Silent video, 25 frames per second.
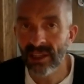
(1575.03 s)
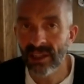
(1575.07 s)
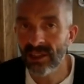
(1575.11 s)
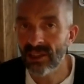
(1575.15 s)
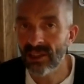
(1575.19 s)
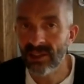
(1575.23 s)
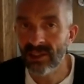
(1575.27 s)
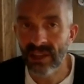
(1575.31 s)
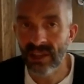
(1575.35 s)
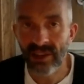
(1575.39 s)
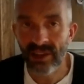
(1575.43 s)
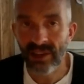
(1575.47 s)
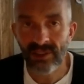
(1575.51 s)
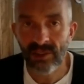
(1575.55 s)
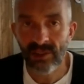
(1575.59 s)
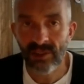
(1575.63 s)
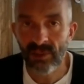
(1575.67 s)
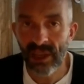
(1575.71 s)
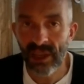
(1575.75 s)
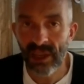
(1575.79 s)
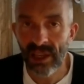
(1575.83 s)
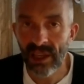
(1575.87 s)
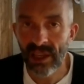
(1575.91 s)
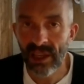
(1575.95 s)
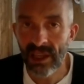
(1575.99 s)
Doesn't have to
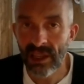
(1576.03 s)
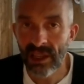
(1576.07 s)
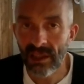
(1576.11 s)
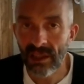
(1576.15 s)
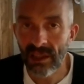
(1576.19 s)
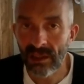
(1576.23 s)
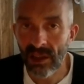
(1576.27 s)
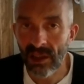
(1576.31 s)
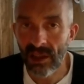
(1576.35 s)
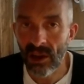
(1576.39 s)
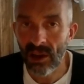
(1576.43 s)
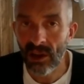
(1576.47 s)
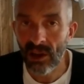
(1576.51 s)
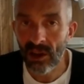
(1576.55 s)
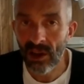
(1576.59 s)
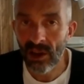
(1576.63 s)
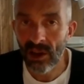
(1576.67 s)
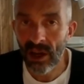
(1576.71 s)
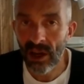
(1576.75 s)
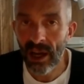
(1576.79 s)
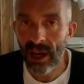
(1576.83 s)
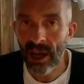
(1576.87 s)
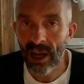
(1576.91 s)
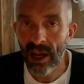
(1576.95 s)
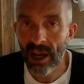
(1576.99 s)
be long,
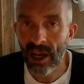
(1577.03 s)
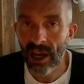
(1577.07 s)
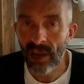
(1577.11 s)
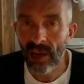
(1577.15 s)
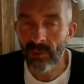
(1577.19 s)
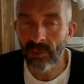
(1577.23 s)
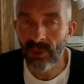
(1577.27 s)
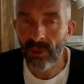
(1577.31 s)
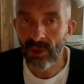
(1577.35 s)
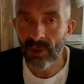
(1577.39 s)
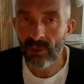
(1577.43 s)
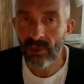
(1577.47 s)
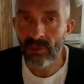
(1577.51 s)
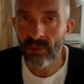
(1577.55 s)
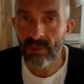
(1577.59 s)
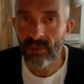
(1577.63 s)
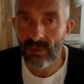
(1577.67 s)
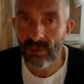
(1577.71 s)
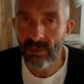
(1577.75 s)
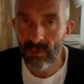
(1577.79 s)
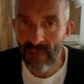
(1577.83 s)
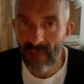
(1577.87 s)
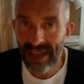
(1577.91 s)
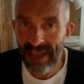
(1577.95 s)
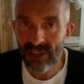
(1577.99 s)
but
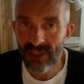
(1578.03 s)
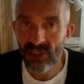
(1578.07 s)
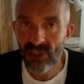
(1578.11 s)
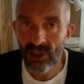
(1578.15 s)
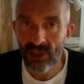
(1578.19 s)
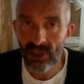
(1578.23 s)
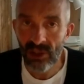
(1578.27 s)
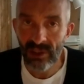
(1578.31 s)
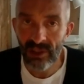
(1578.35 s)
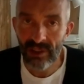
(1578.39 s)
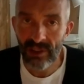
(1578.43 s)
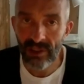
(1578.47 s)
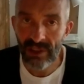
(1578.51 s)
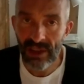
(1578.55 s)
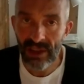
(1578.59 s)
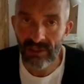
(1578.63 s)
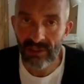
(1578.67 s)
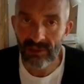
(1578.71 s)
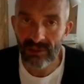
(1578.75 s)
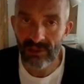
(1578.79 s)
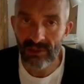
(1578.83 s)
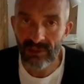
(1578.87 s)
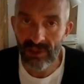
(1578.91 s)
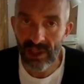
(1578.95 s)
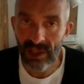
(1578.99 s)
make sure that
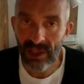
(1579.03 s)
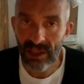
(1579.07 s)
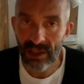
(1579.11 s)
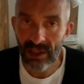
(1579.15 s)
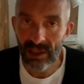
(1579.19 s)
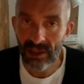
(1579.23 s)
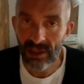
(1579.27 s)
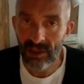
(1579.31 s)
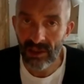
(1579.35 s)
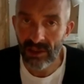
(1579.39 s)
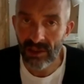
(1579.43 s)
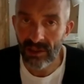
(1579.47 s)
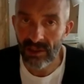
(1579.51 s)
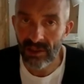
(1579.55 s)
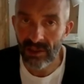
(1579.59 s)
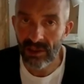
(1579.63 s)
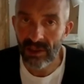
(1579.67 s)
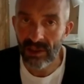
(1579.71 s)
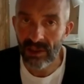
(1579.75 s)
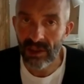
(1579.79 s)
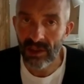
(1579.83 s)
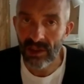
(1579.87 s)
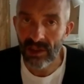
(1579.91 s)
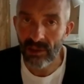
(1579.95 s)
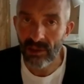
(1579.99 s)
they
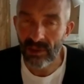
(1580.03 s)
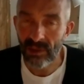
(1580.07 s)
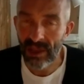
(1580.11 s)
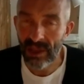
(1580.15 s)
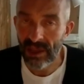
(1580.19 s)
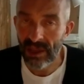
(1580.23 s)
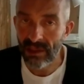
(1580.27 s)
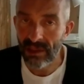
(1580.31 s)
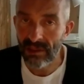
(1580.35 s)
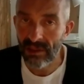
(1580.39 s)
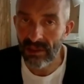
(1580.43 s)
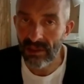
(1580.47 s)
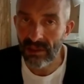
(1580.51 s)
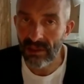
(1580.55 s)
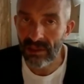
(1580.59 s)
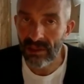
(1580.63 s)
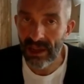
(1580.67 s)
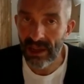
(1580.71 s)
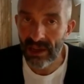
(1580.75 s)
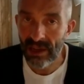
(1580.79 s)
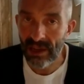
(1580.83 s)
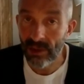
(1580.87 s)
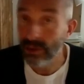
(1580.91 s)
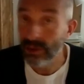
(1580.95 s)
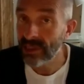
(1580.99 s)

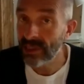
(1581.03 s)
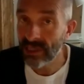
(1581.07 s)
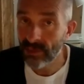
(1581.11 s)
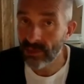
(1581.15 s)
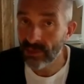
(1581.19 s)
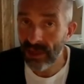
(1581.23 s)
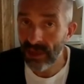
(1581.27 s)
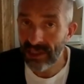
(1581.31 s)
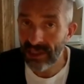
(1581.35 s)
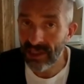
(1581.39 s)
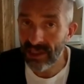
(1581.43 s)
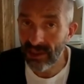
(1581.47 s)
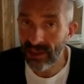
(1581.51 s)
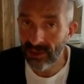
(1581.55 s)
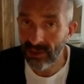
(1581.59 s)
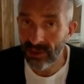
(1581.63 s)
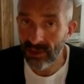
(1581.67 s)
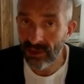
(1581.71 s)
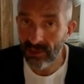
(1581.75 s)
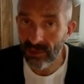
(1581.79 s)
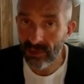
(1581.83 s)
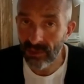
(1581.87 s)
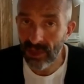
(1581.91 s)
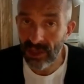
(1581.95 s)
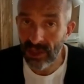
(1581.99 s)
know what's expected of them
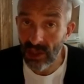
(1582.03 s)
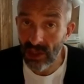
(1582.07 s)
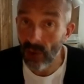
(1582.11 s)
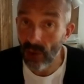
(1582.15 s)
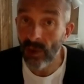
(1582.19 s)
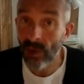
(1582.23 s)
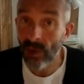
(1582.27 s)
and know what